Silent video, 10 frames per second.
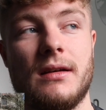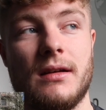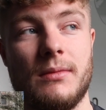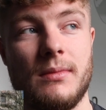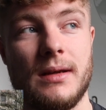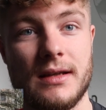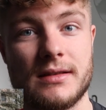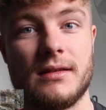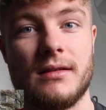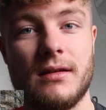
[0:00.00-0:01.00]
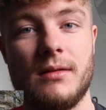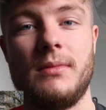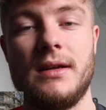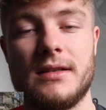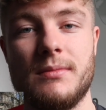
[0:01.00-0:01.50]
an
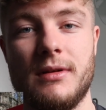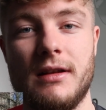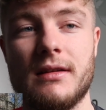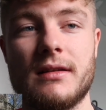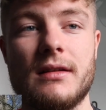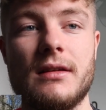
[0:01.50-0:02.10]
amazing build,